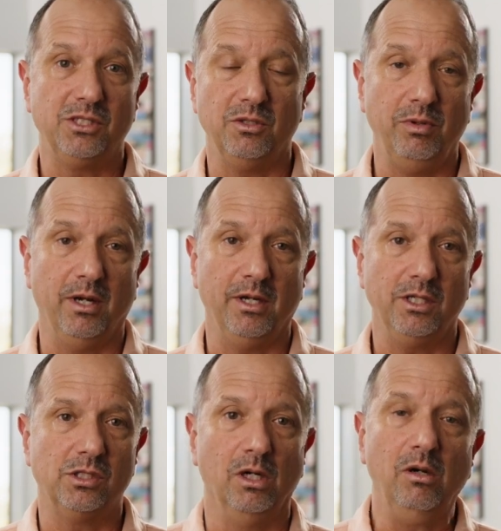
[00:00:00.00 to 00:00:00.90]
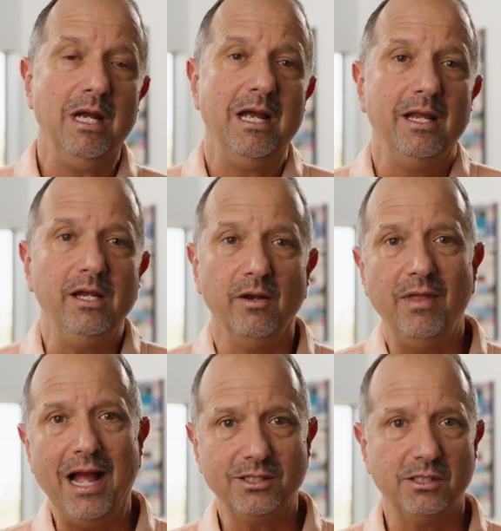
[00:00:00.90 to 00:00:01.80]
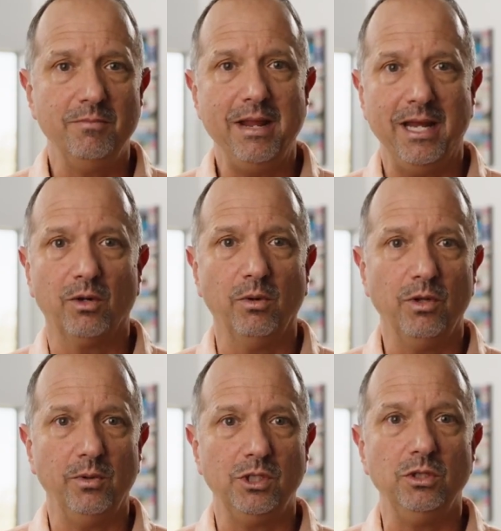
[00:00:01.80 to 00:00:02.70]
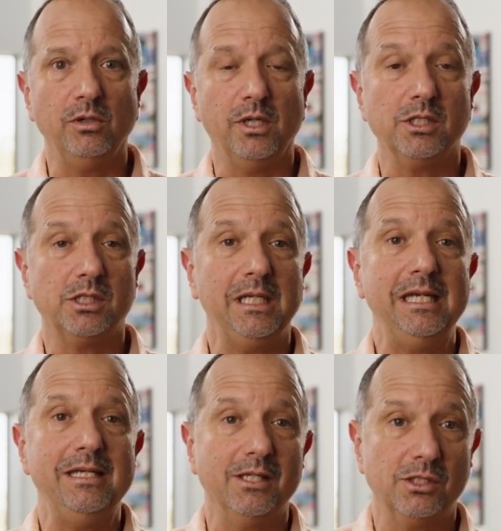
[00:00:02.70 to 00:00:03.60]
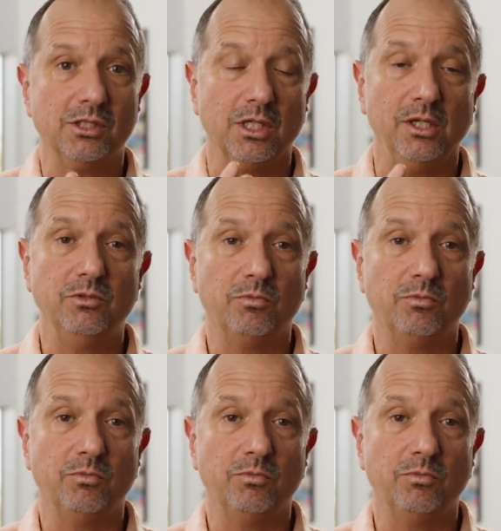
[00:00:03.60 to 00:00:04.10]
stability. So, that's a manner with which you can see this is a